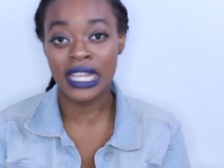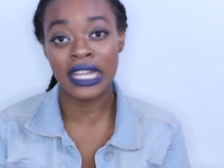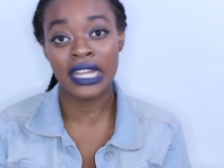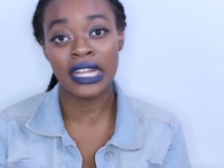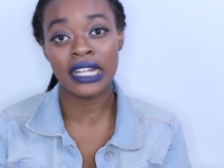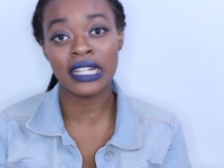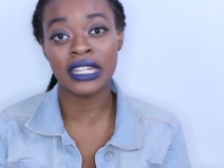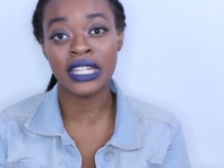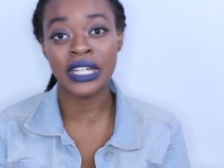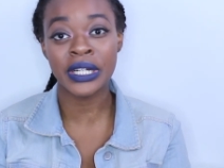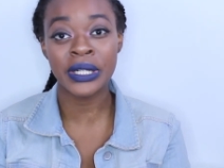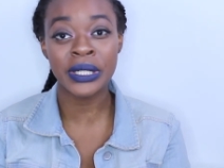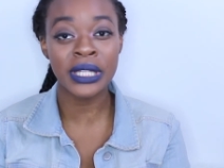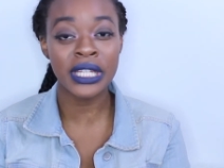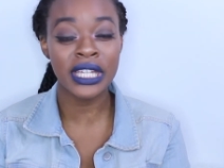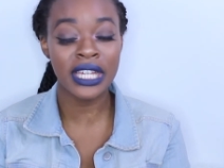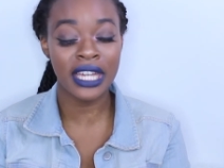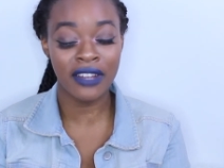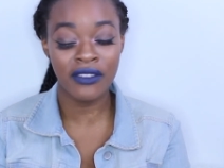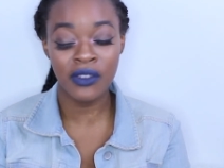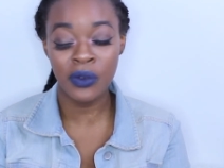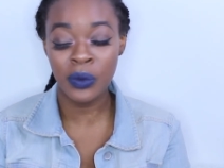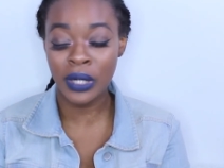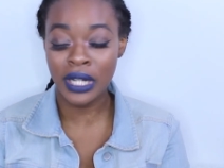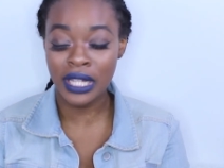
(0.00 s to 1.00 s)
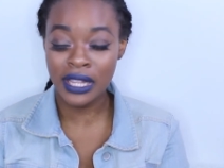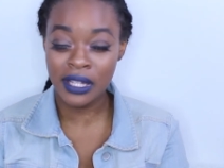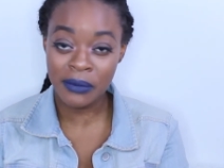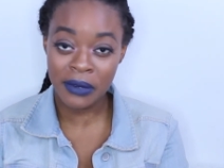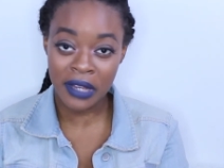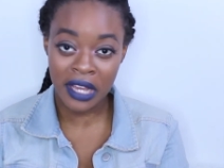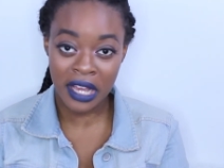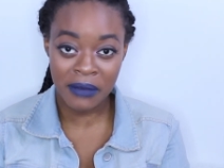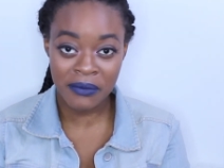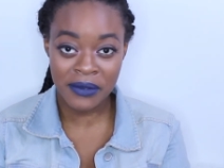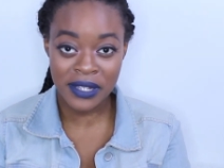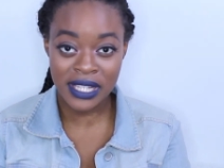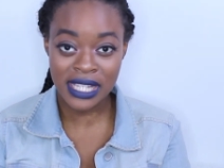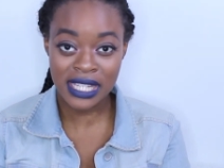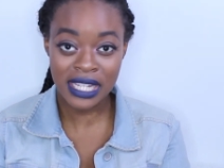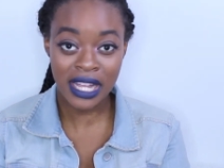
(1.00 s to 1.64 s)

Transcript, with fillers: and literally everyone in the Bahamas